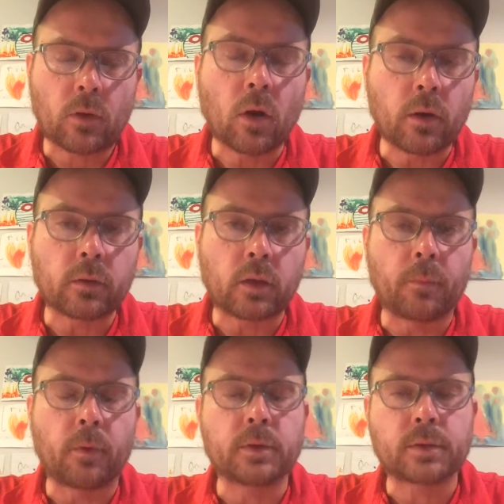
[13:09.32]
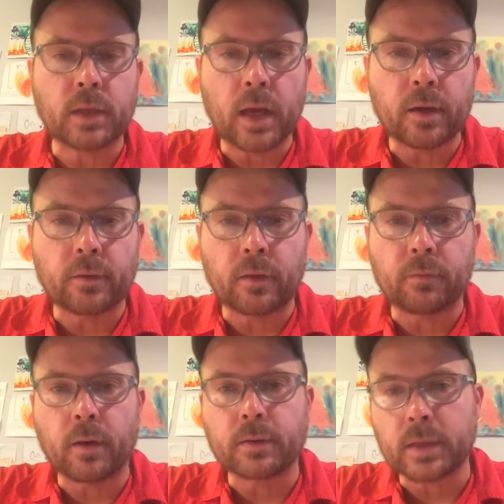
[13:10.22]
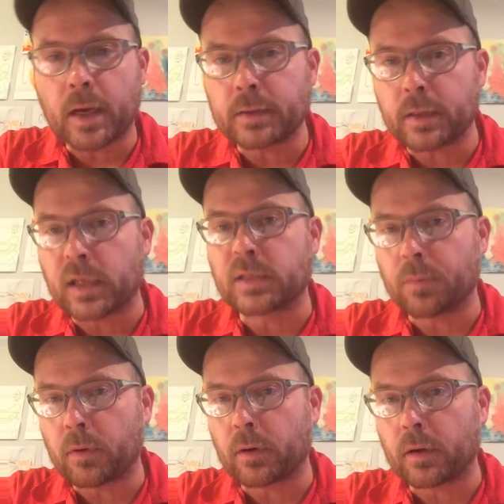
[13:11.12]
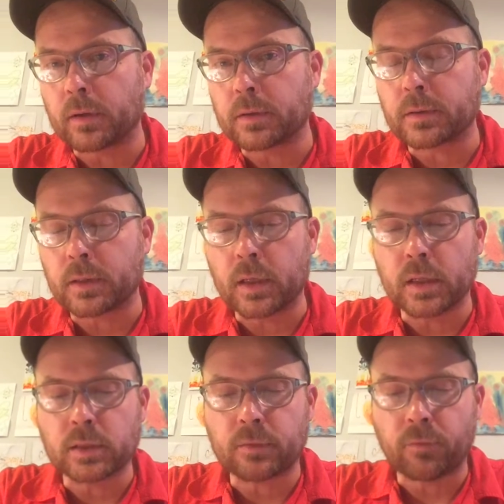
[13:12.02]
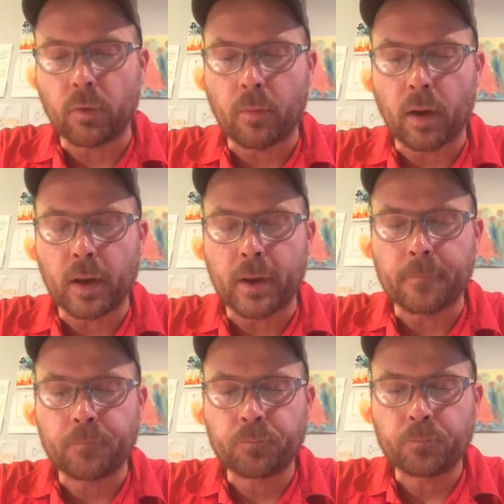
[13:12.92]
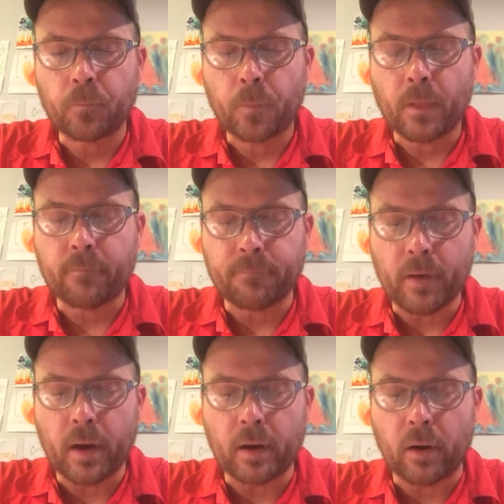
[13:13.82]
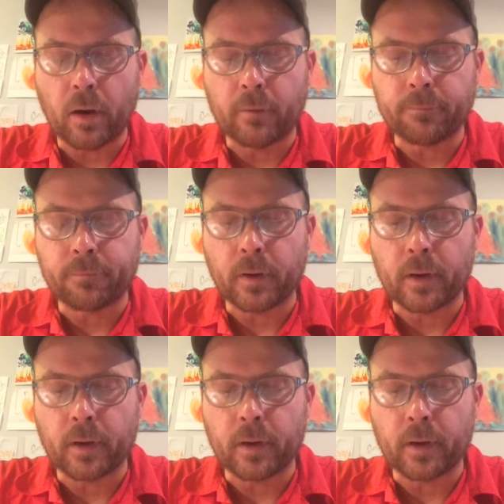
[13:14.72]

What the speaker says: Currently, I'm understanding that the anxiety I experience is from my fear of